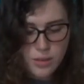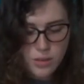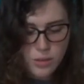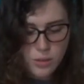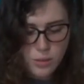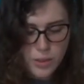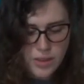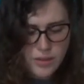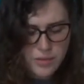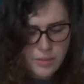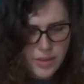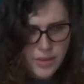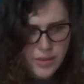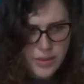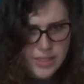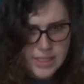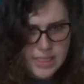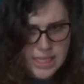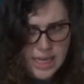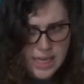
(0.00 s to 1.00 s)
What if Mother
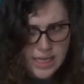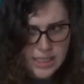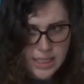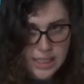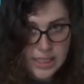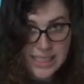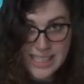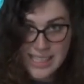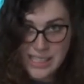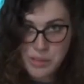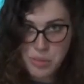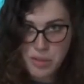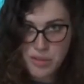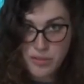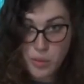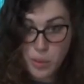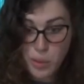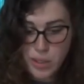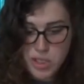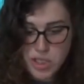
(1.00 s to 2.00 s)
and Dad got him a
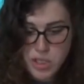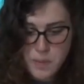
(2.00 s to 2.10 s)
forged